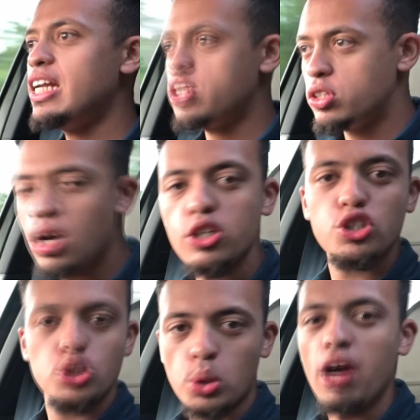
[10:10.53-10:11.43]
And it's
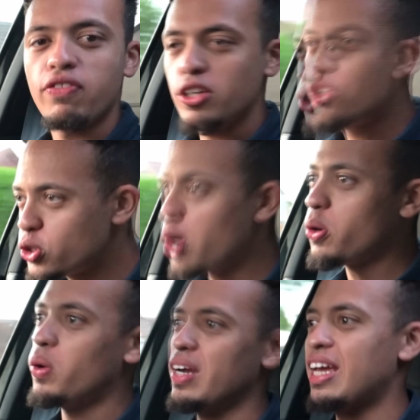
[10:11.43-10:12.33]
nice to drive a stock
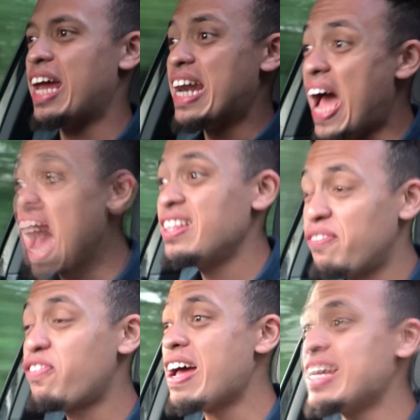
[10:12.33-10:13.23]
one again. And the
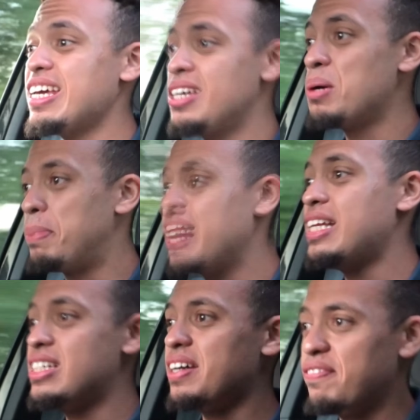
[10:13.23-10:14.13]
fact that you can pick
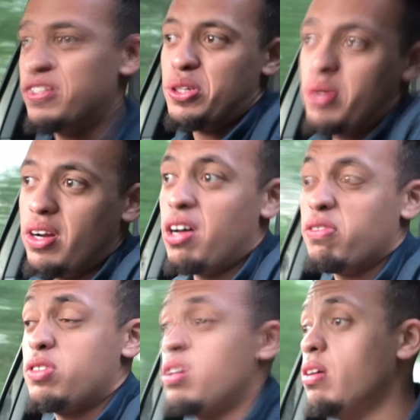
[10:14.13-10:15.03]
these up for two and a
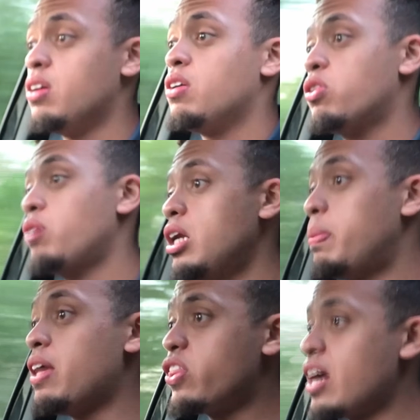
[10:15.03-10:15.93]
half to three and a
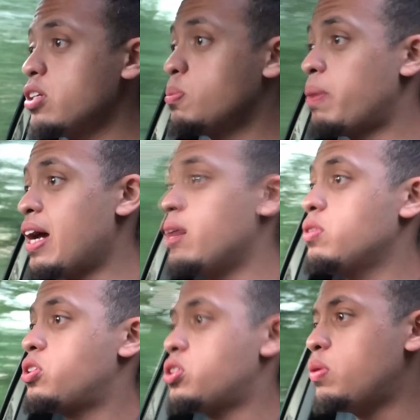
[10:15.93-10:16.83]
bit thousand
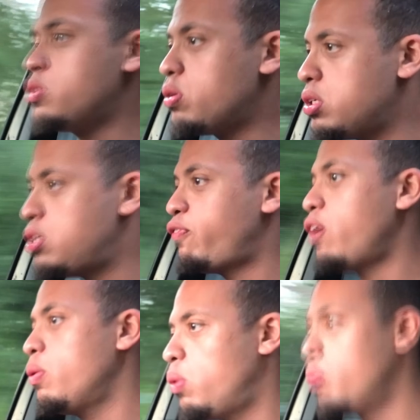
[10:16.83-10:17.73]
pounds, so as long as you
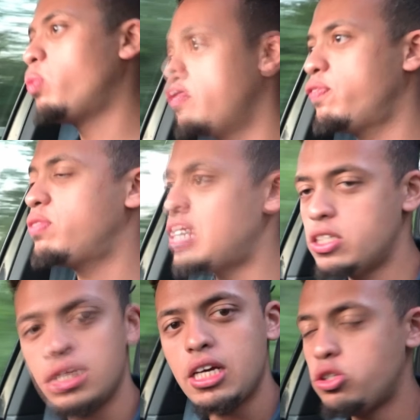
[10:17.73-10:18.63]
find one with
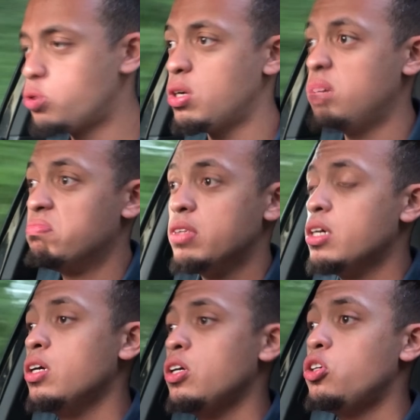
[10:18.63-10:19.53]
decent history,
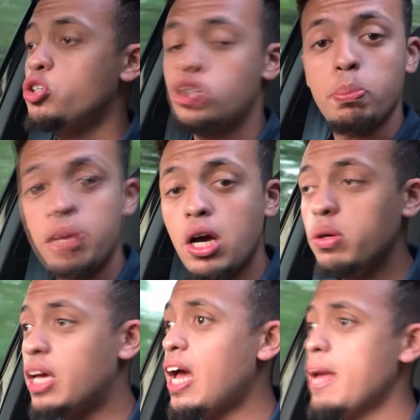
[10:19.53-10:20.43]
you should be
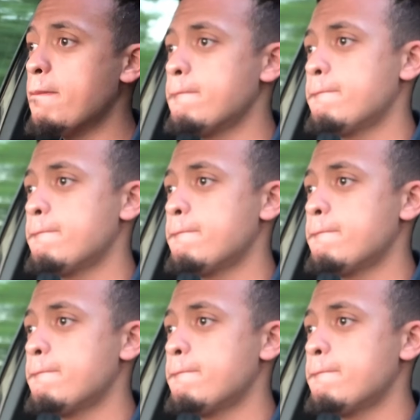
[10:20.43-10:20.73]
okay.